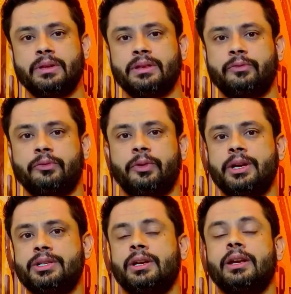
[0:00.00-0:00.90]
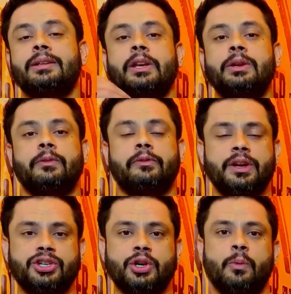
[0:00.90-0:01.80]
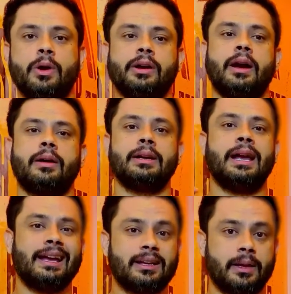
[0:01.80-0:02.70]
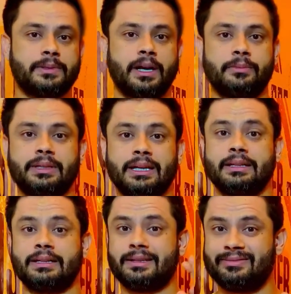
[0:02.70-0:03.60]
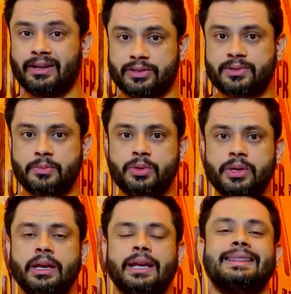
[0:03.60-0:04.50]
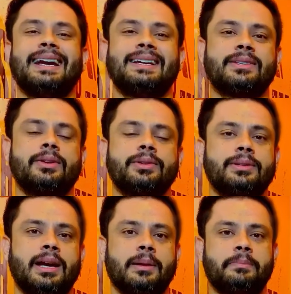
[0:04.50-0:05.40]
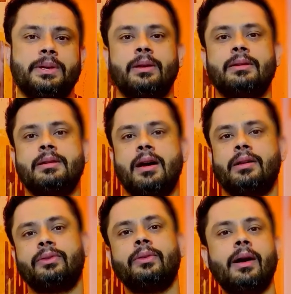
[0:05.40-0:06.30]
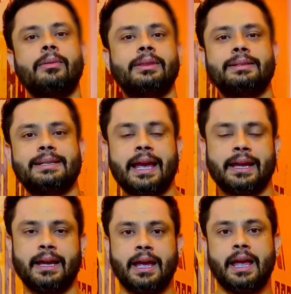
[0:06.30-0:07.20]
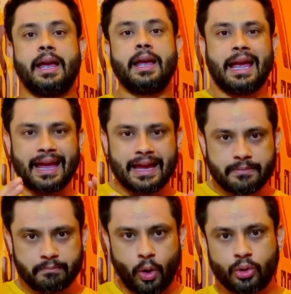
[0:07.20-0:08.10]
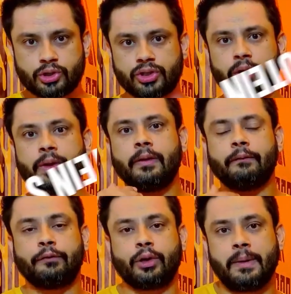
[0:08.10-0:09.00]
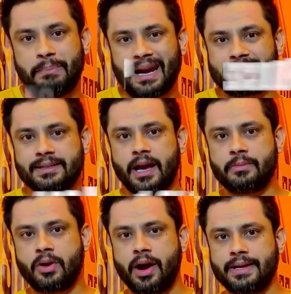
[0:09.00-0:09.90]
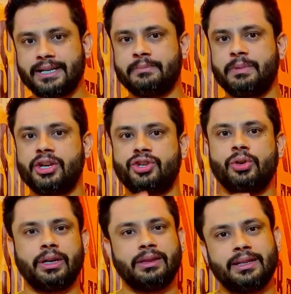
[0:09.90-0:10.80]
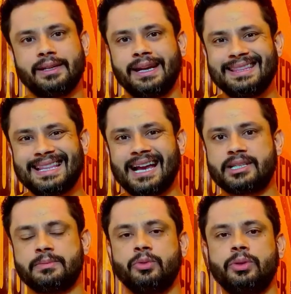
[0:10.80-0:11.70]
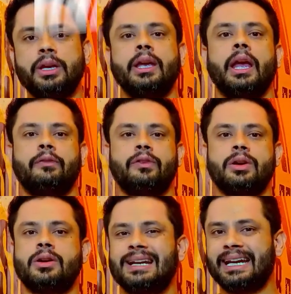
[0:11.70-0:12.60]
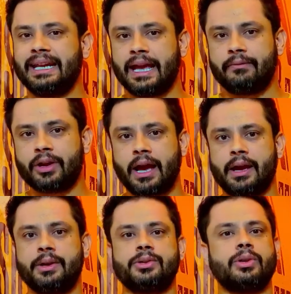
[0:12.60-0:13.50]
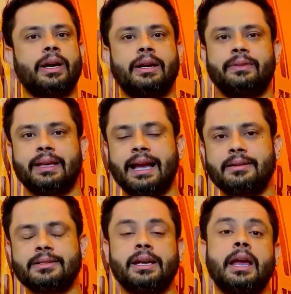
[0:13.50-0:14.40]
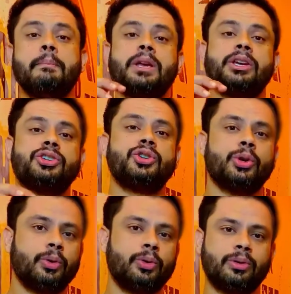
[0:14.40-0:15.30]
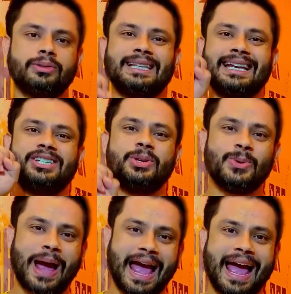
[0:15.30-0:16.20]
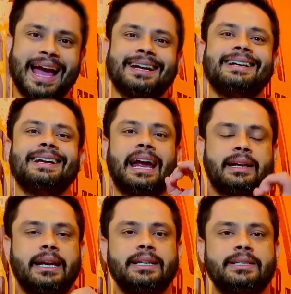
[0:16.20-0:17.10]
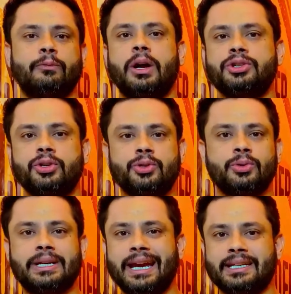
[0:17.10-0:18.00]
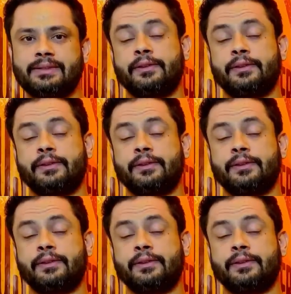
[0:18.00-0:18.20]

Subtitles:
in the fridge. When you finish your workout, gulp down that smoothie. That is going to help you a lot throughout the day. Also, for complex carbohydrates, make sure in that smoothie, if you're not adding avocados or anything else, make sure that you add at least 1 to 2 dates for